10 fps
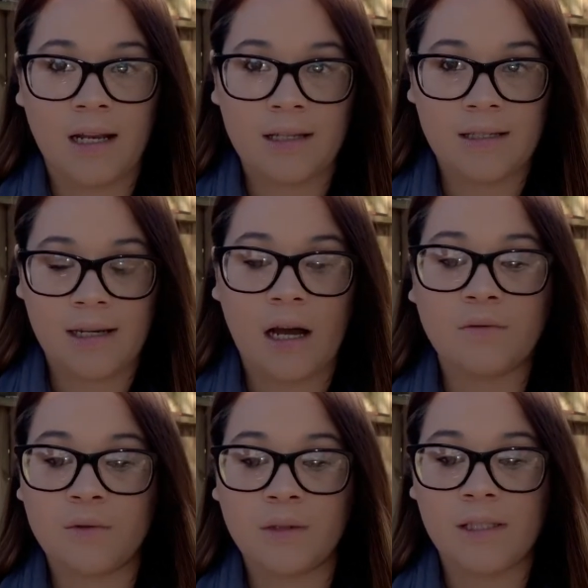It is now
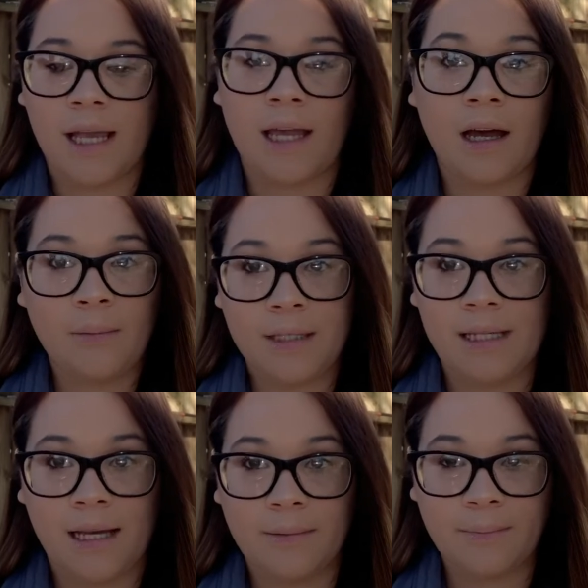ruled a
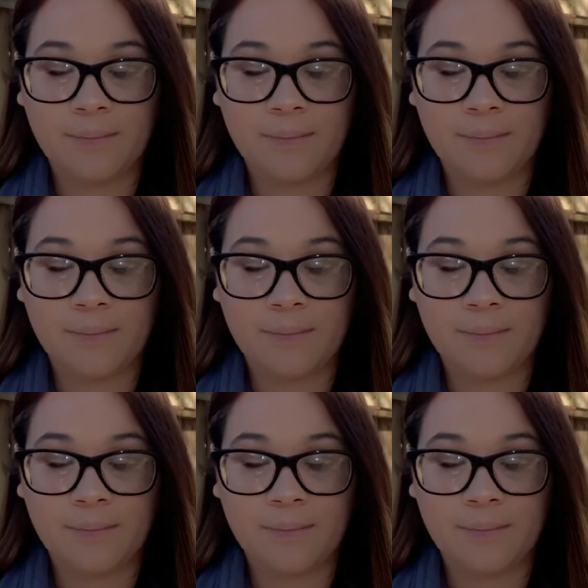homicide.